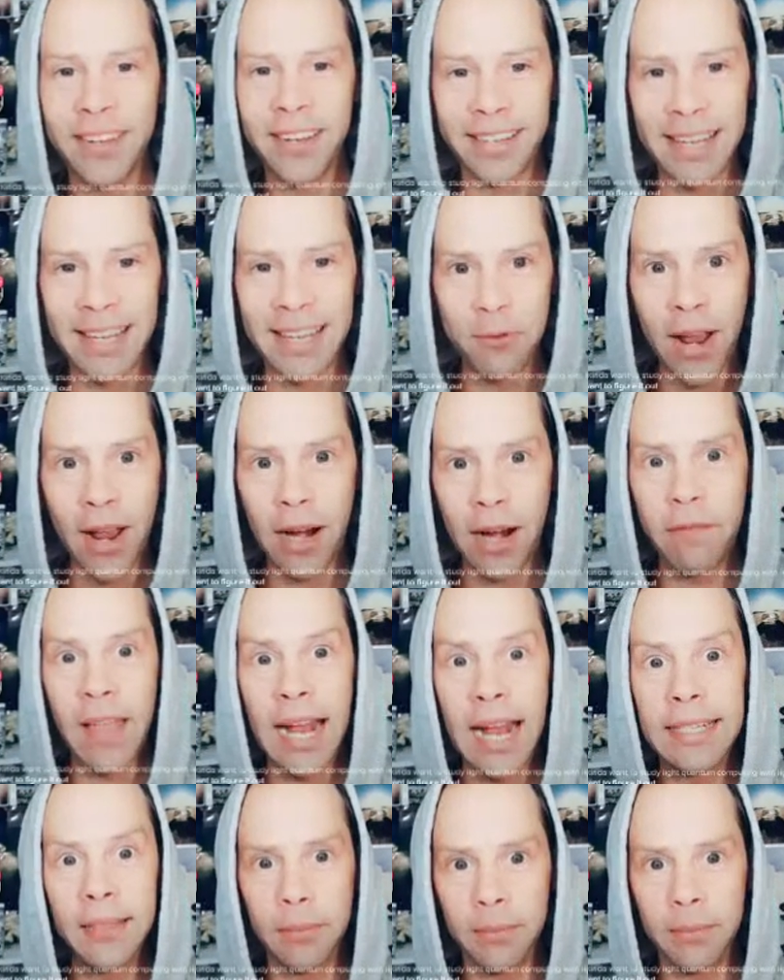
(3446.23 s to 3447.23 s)
Keep track of the
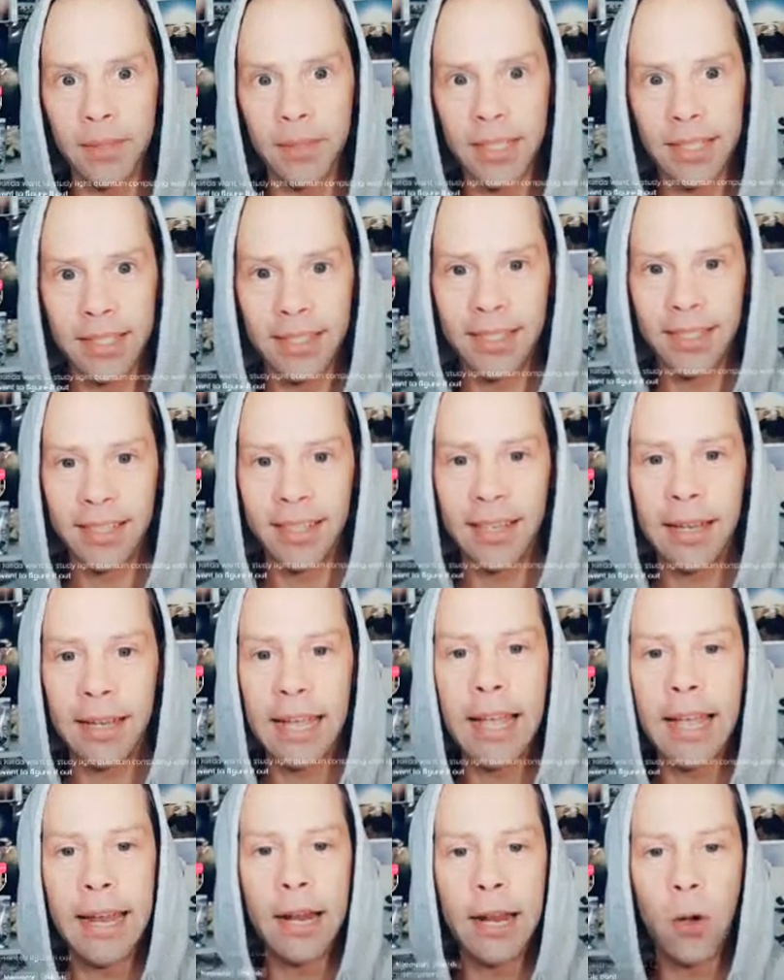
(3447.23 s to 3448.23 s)
items.
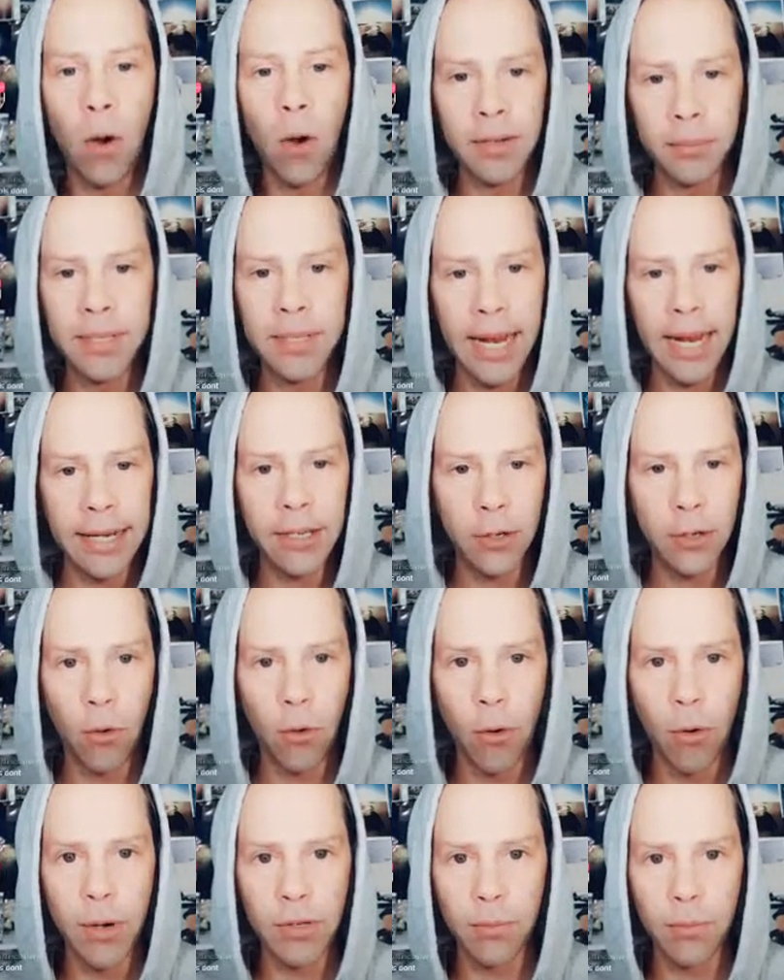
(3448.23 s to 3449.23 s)
In a quantum state, you're
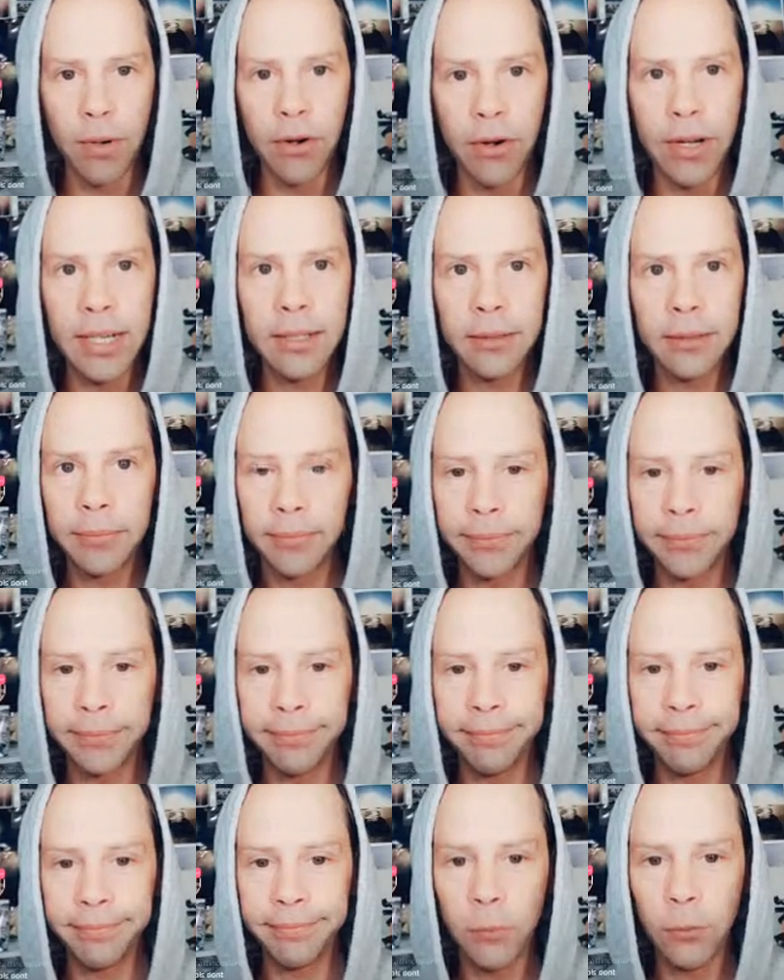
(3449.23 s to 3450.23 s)
always mirrored.
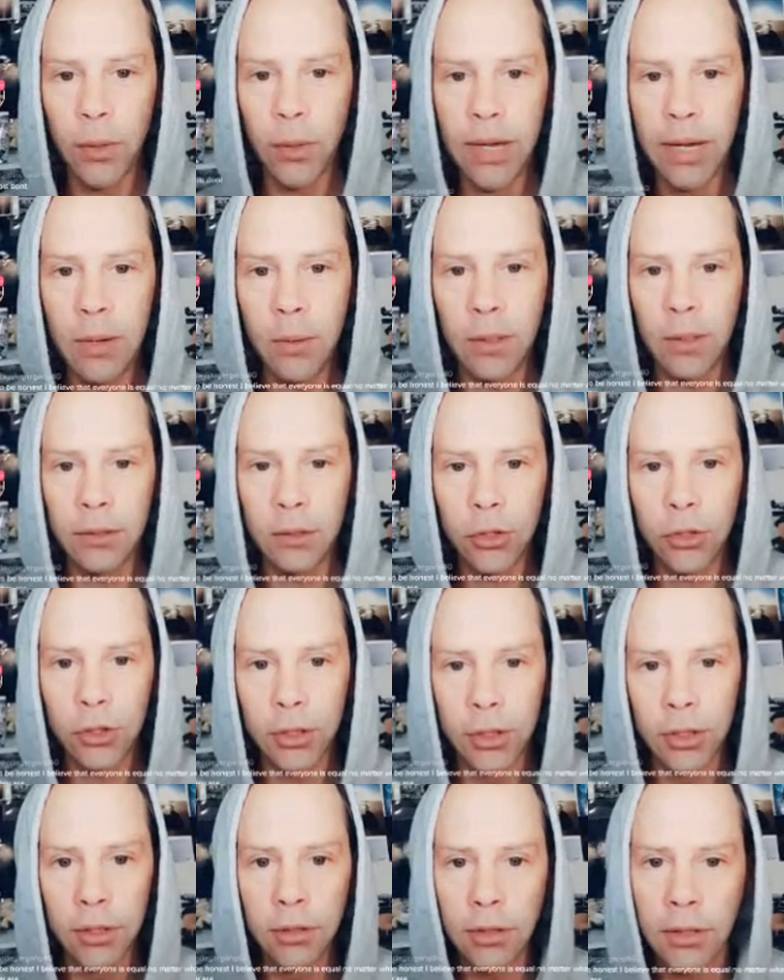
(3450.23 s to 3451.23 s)
We're equal. It's
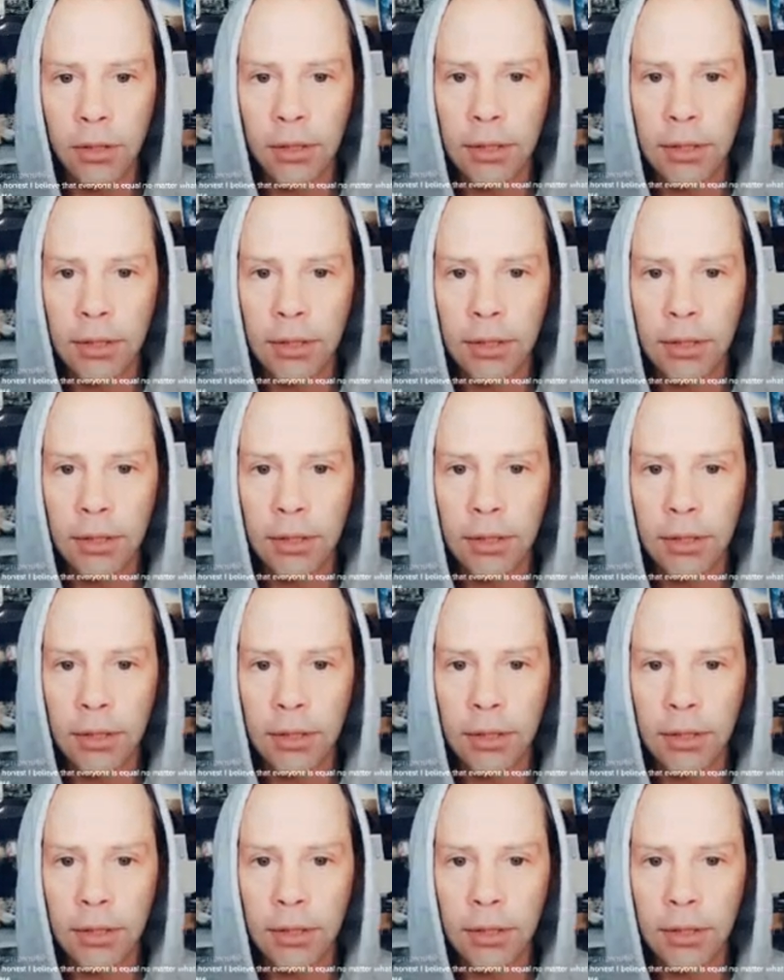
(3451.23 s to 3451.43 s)
true.